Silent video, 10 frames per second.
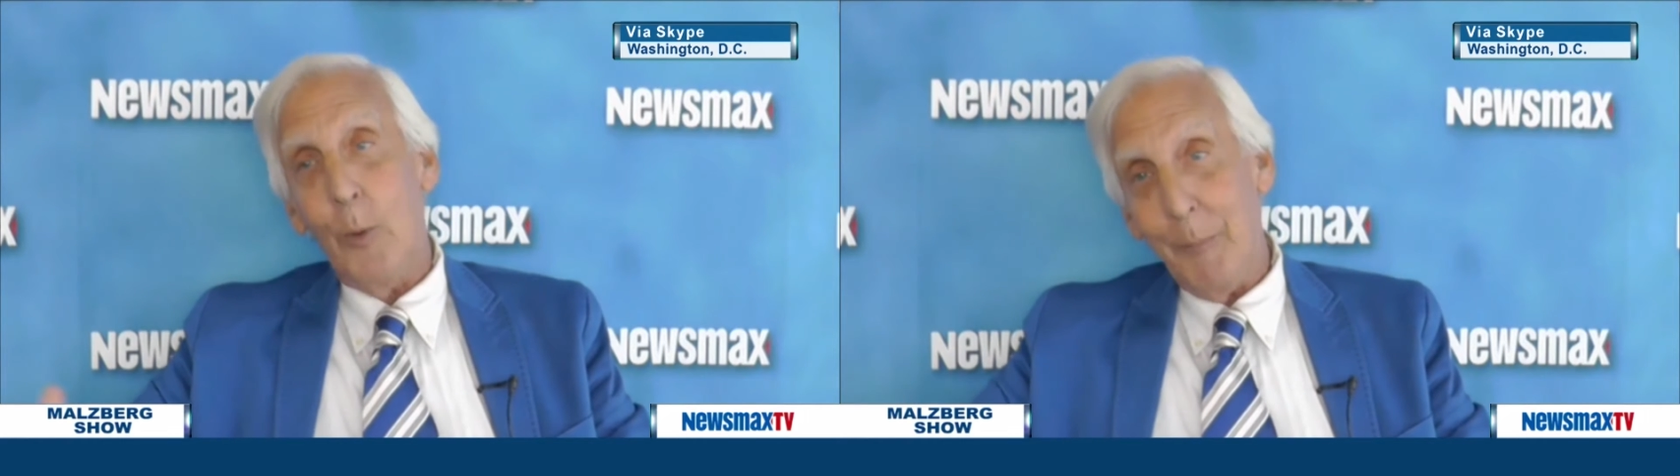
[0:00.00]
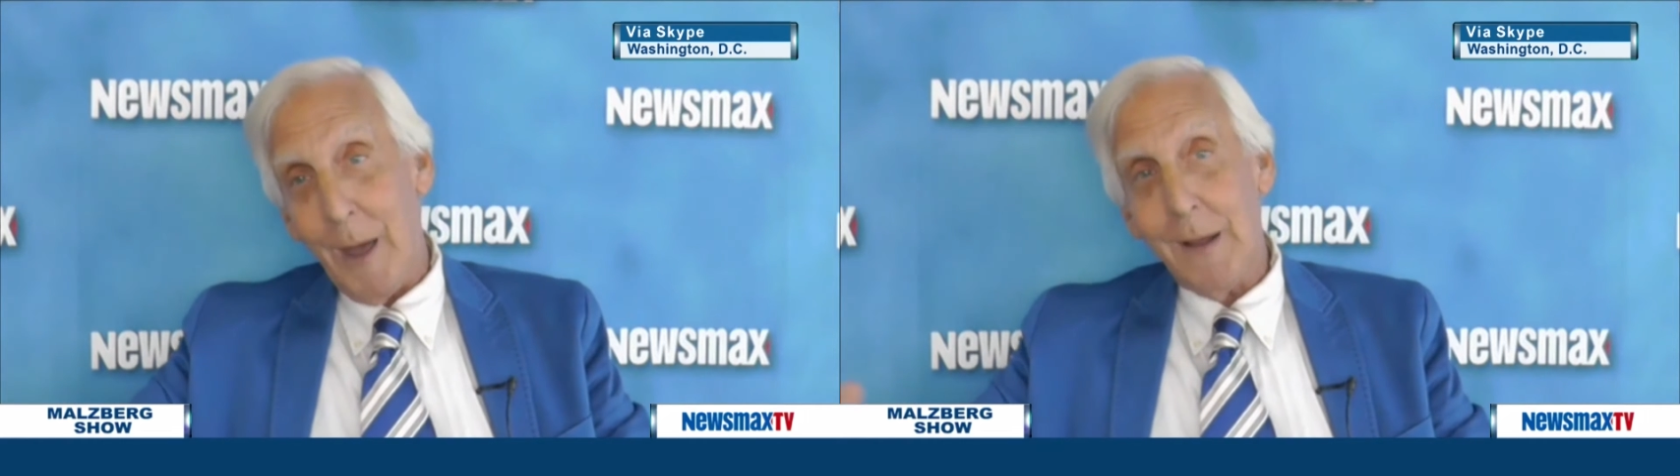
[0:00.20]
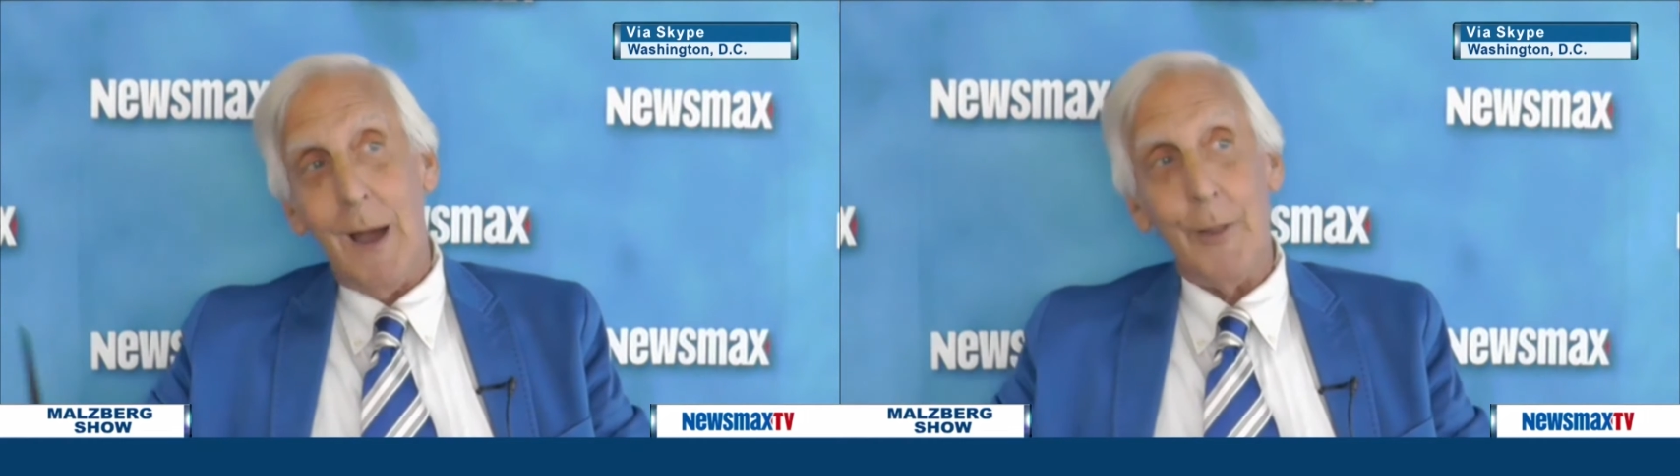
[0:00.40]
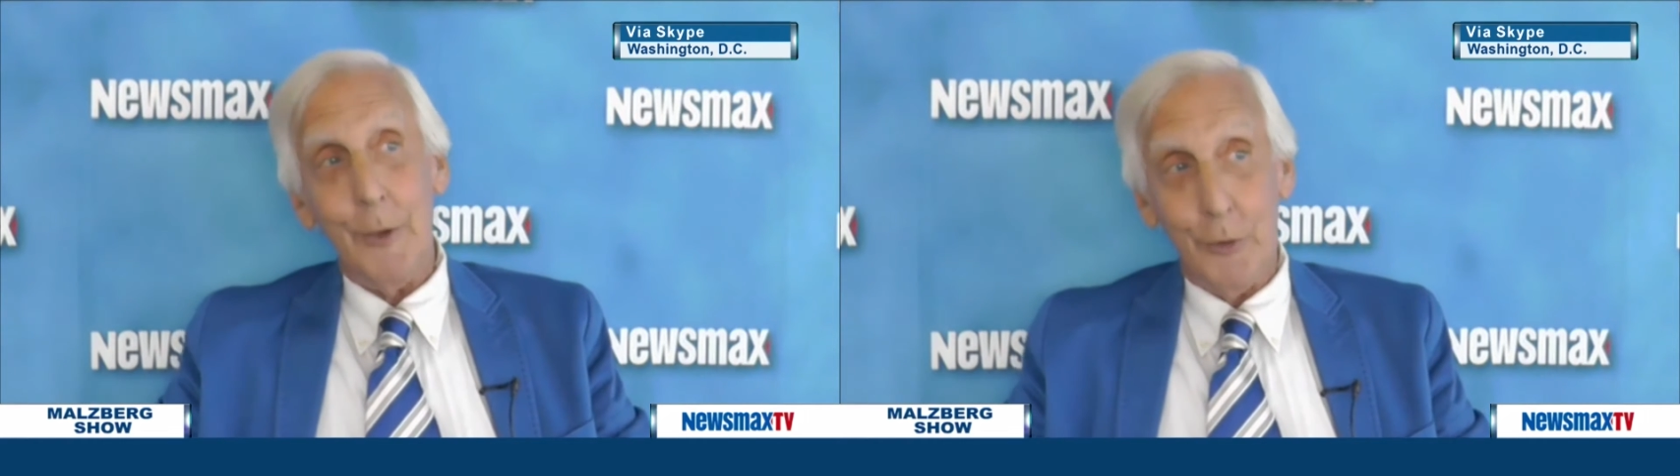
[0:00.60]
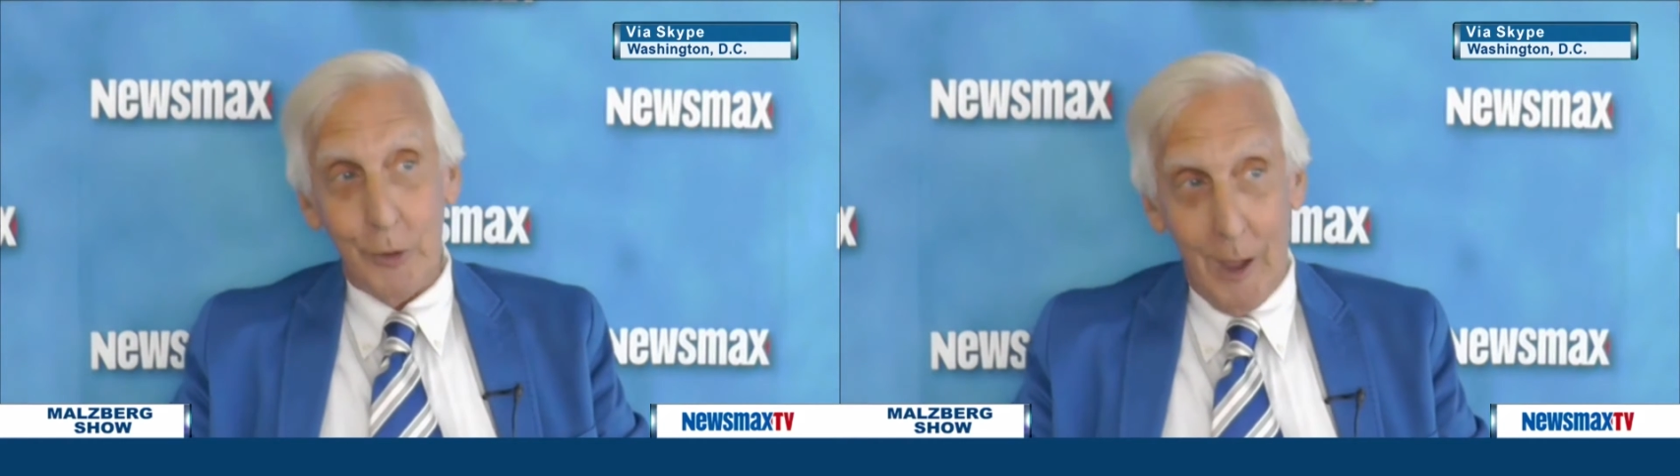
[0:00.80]
my
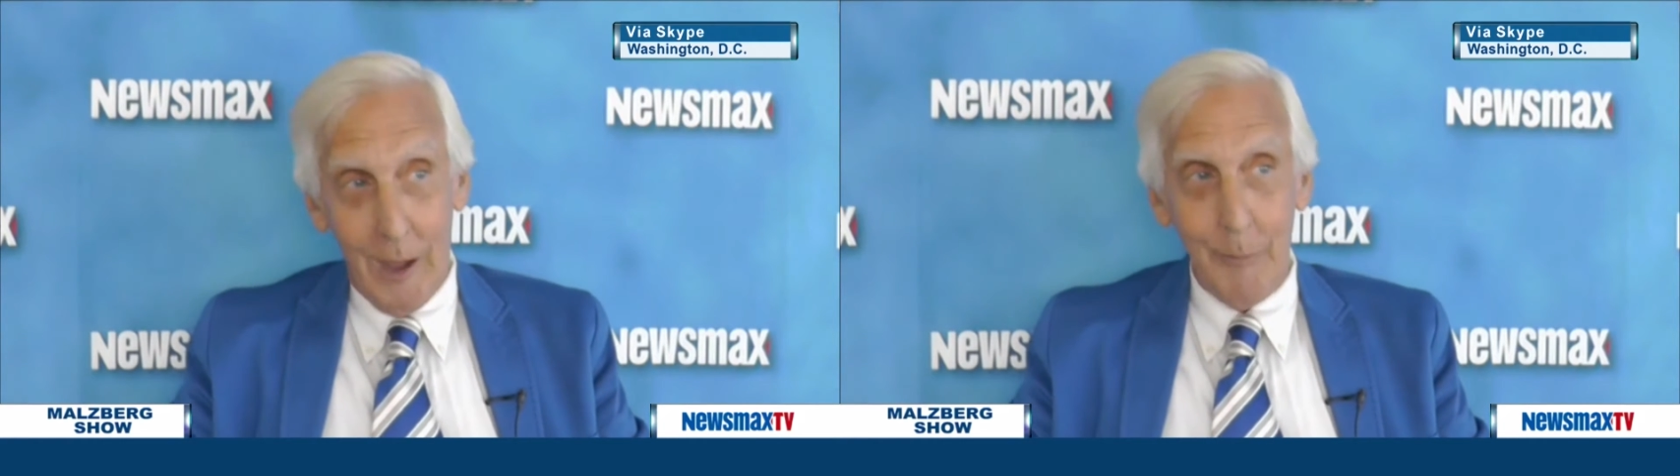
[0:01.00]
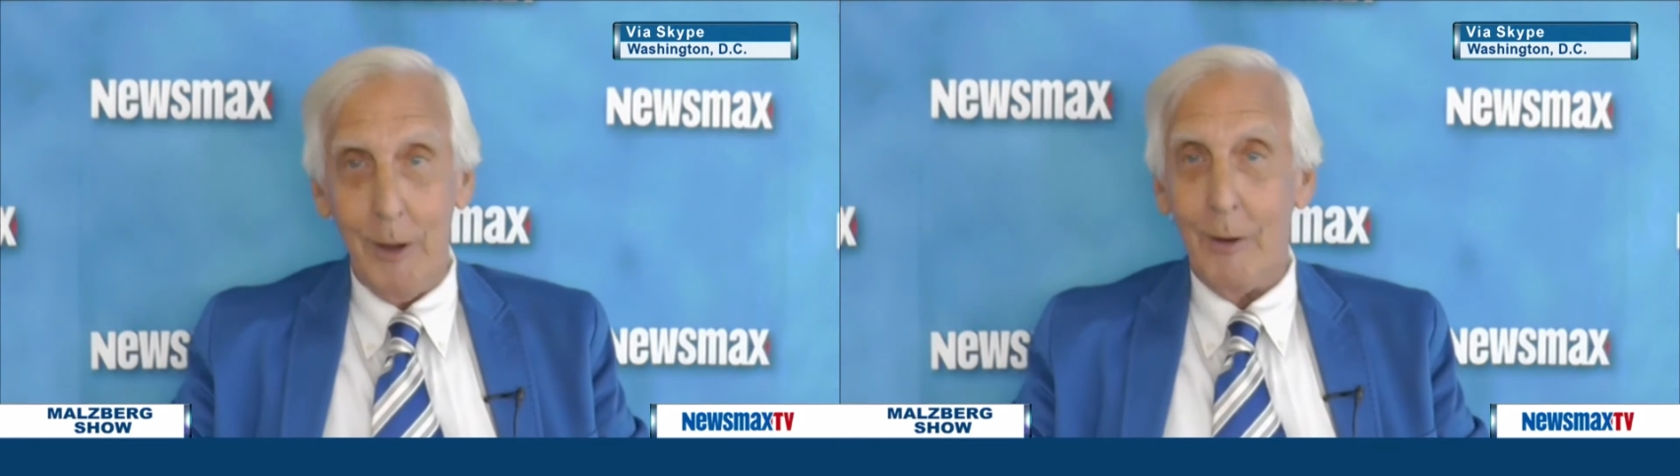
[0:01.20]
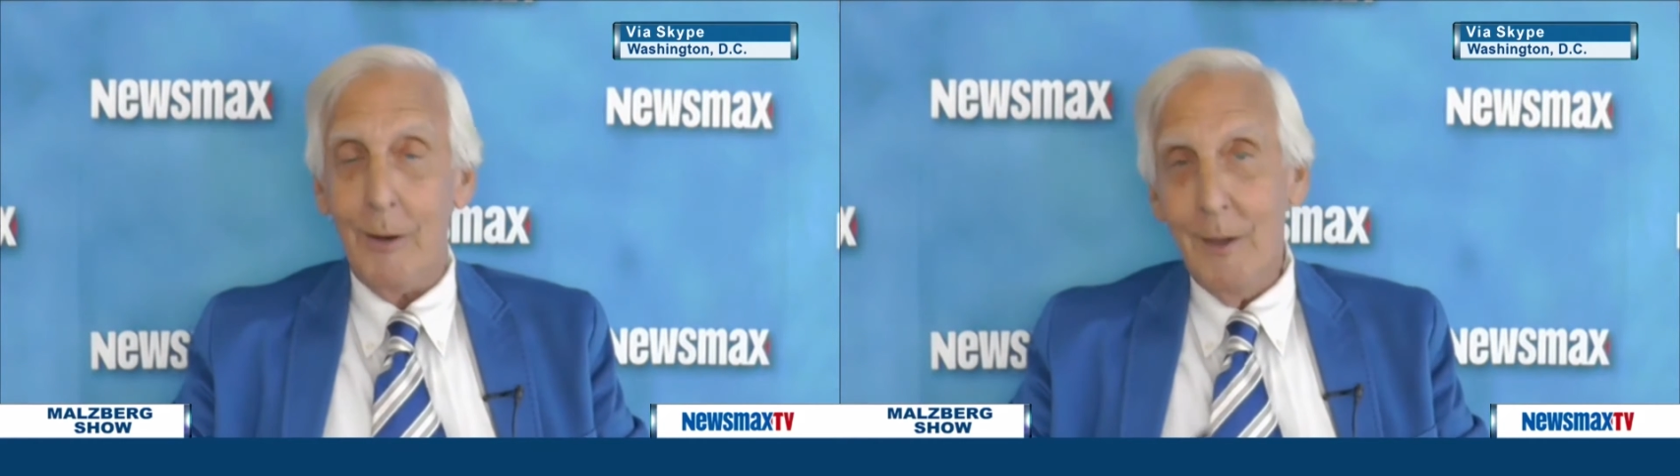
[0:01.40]
colleagues' time here,